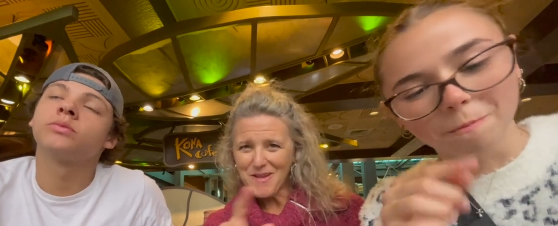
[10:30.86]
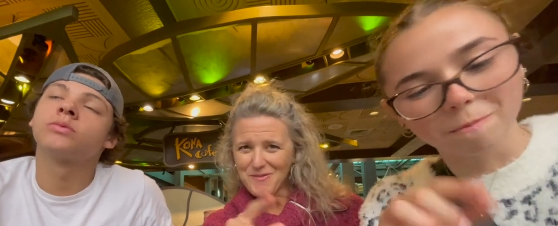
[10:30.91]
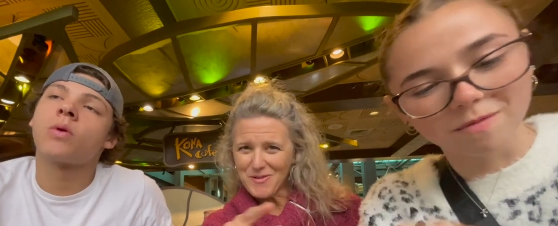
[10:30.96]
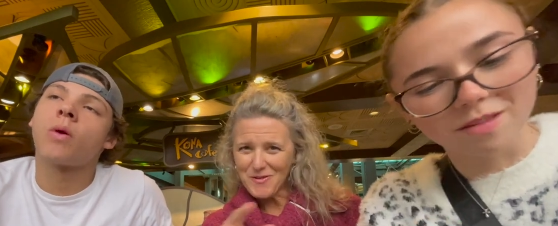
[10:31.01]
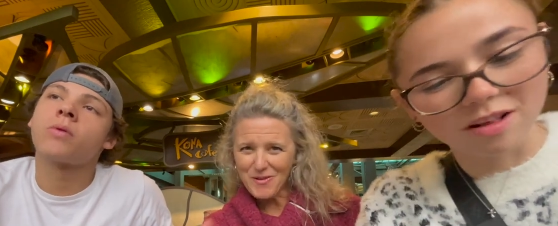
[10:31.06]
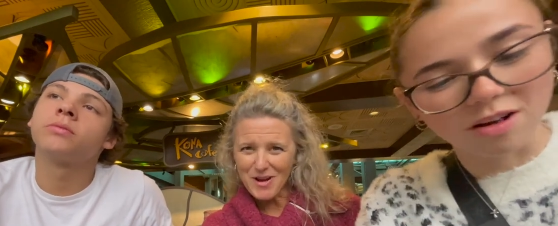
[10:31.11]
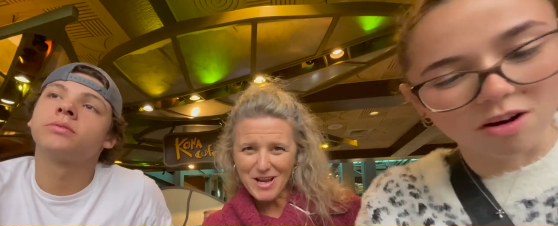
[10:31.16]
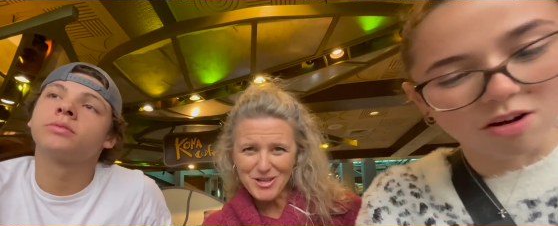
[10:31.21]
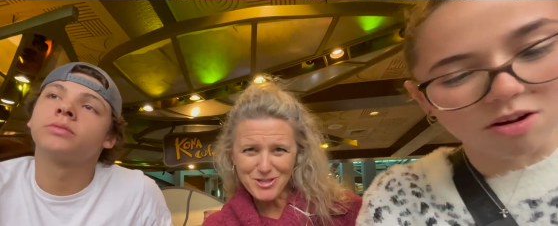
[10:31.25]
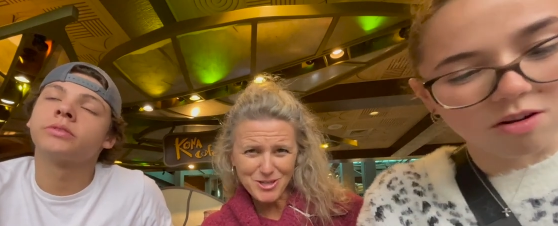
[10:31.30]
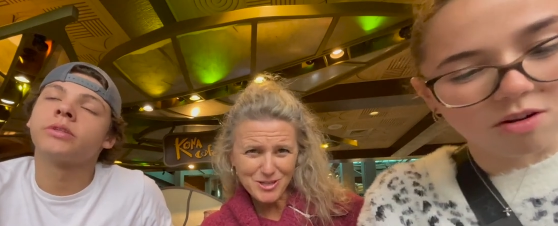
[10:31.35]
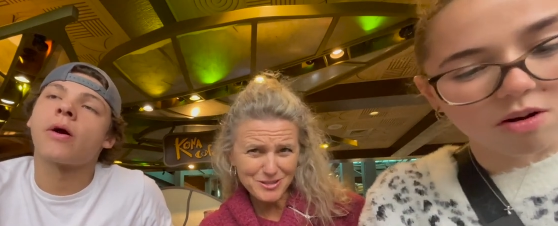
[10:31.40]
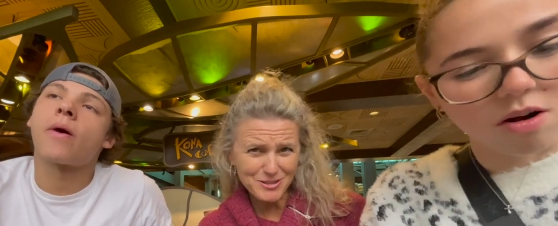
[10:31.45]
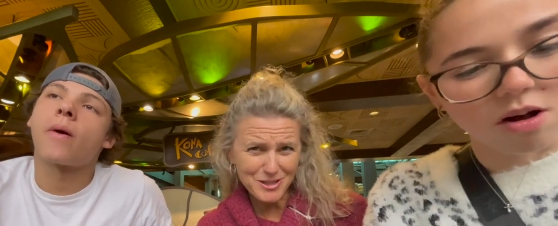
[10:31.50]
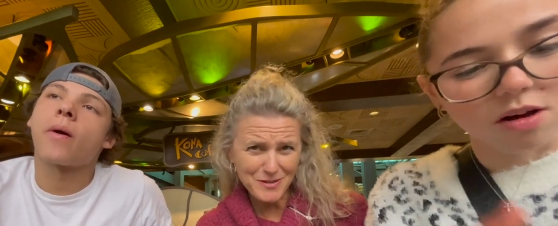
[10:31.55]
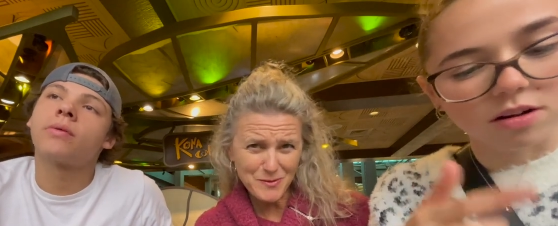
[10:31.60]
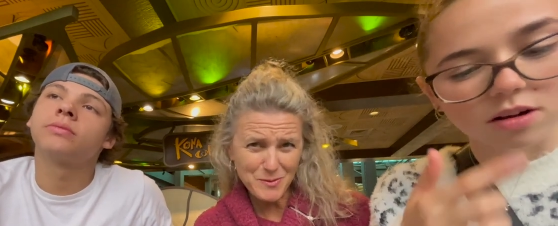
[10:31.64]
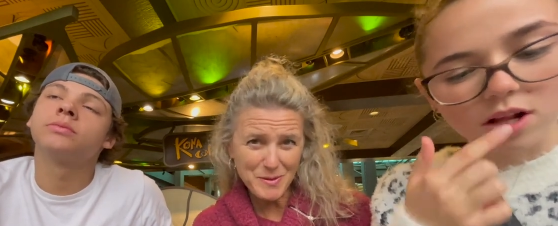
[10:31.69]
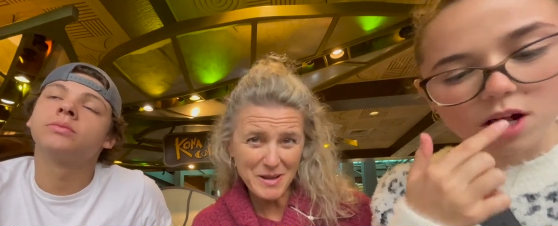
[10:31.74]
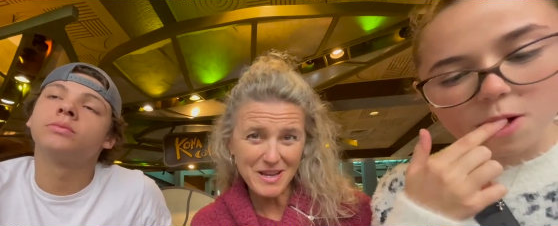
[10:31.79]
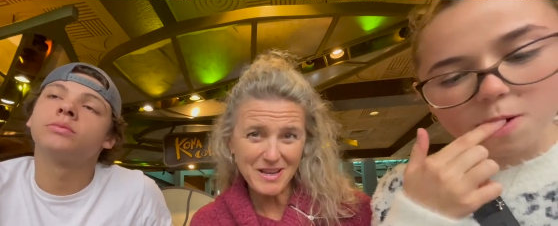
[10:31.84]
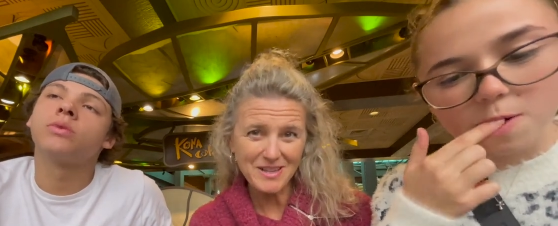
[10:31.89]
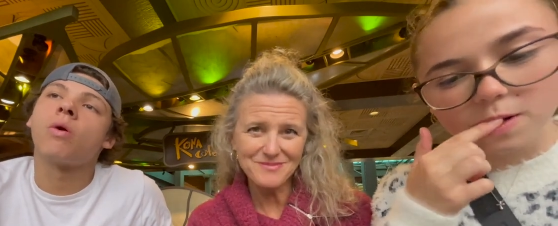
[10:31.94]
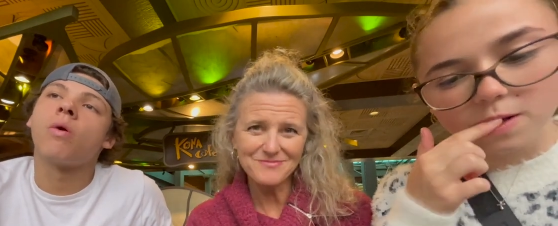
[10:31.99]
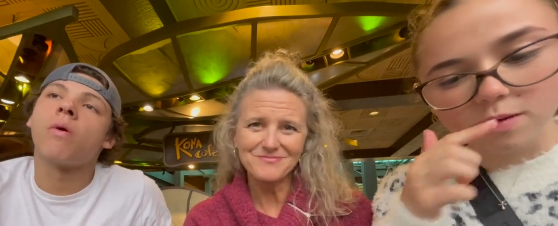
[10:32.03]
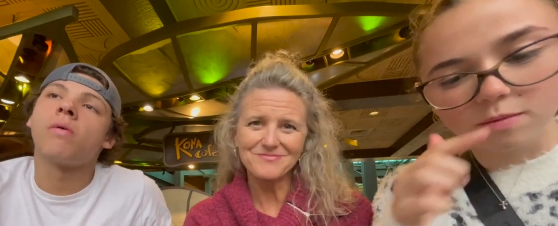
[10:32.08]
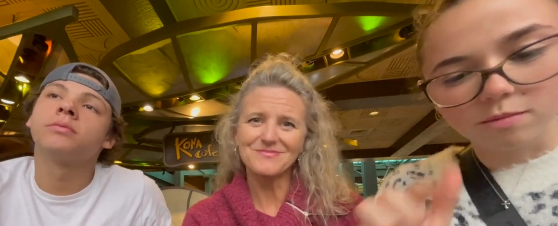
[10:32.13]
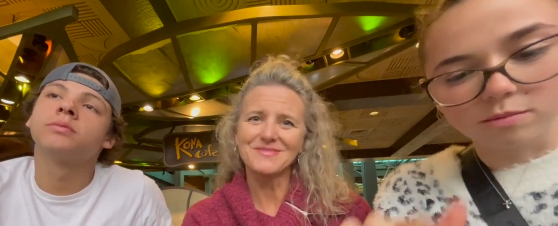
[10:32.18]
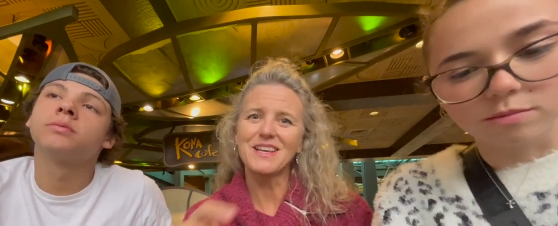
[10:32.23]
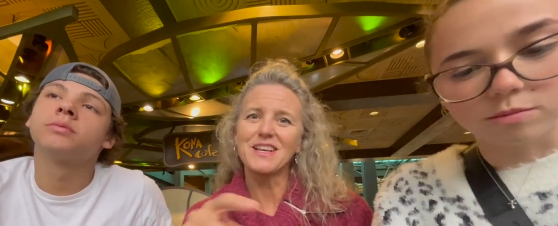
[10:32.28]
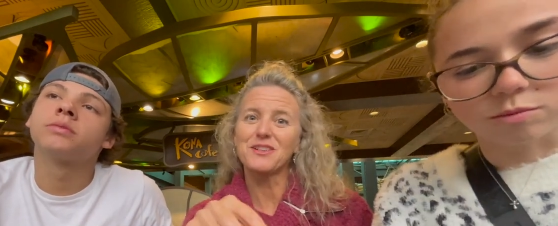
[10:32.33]
Speaker 1: if you ever had chocolate covered bacon,
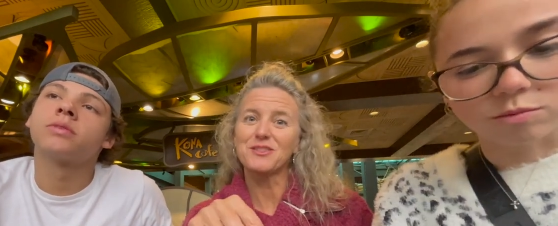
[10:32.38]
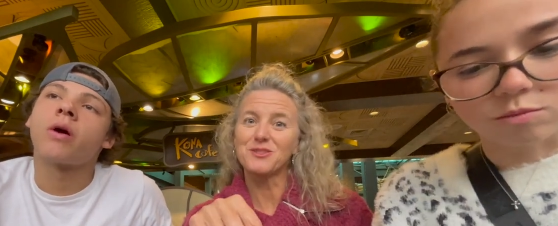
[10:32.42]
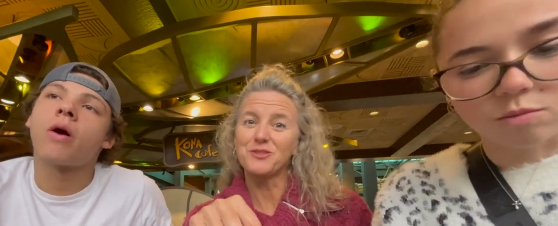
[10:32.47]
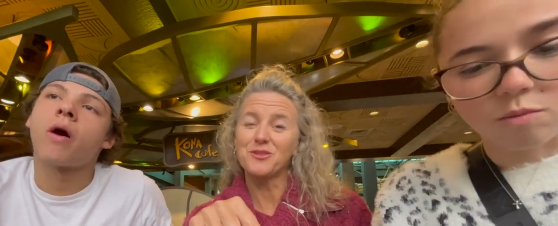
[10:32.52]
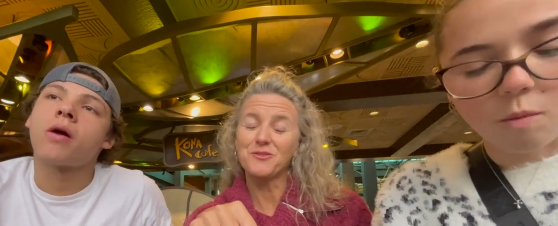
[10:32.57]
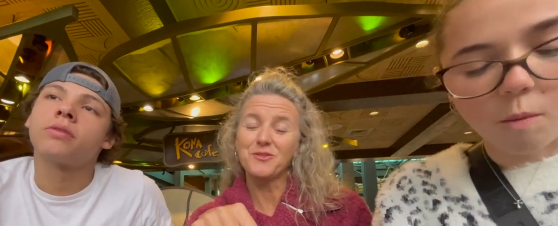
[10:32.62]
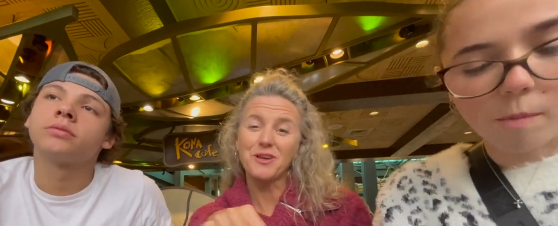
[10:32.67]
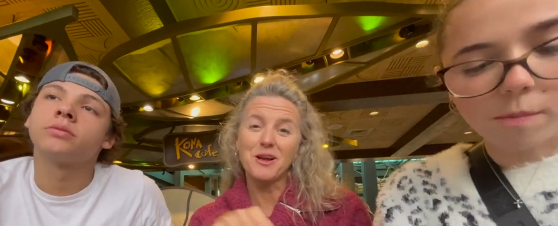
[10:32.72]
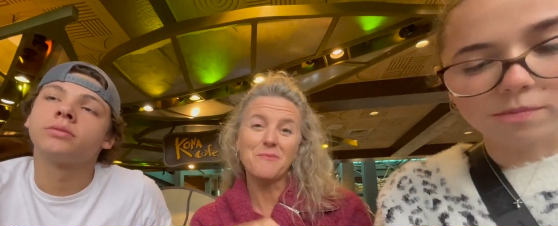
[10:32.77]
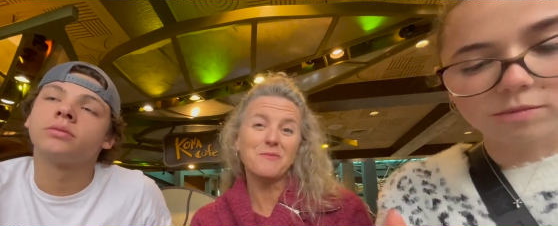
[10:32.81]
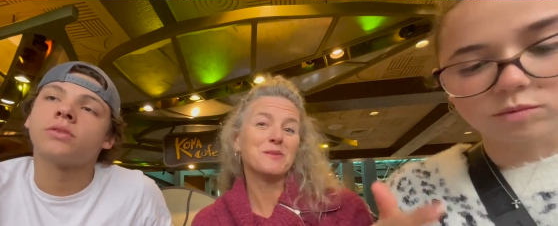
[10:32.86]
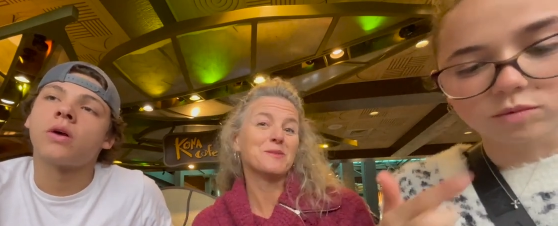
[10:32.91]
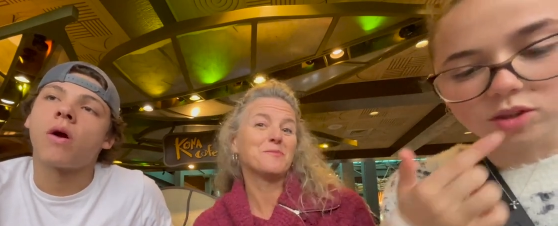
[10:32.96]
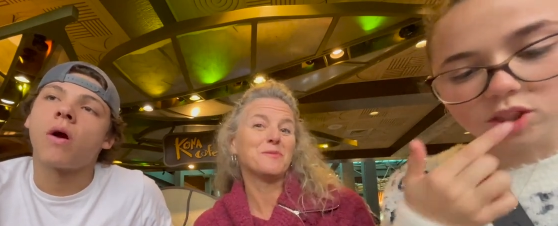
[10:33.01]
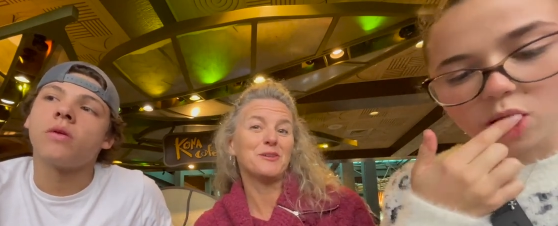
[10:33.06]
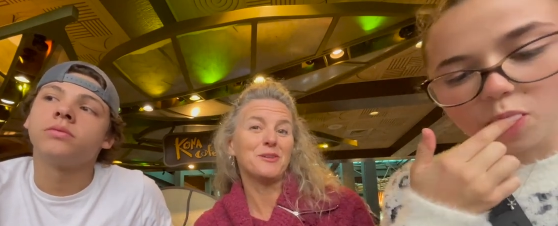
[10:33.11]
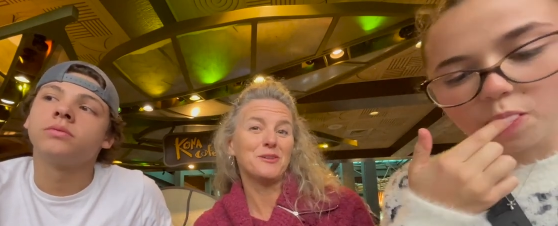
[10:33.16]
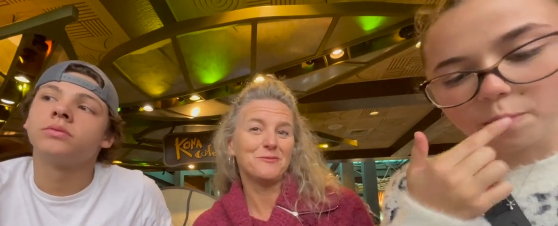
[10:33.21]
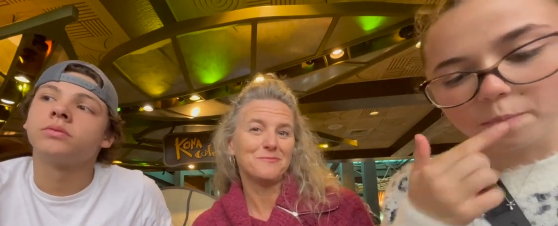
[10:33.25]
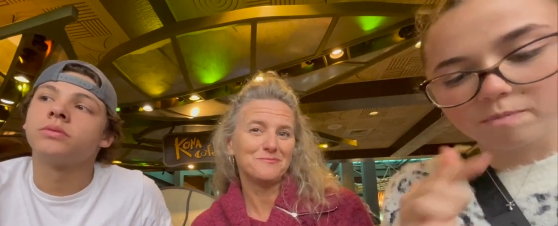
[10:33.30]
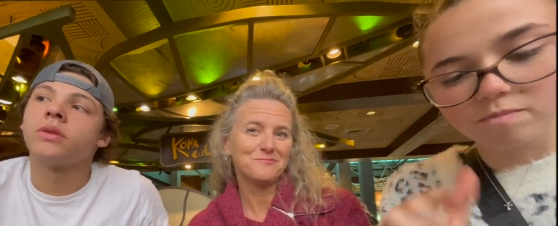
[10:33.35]
let us know in the comments below.